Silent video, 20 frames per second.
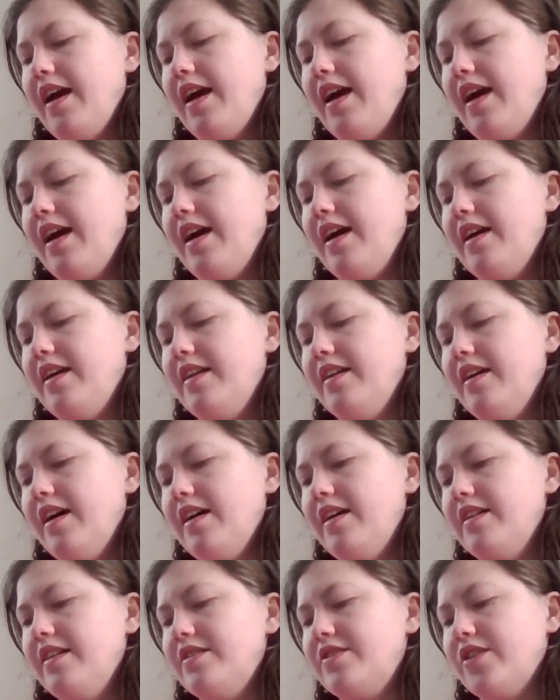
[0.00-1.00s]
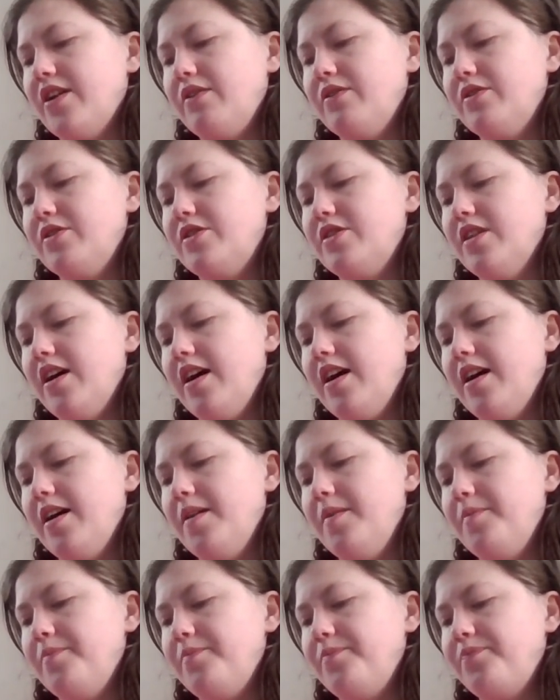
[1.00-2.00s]
And so I was,
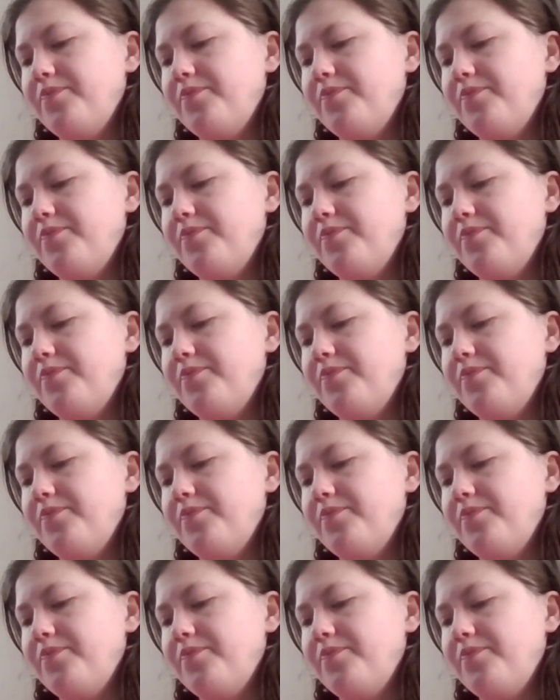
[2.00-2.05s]
but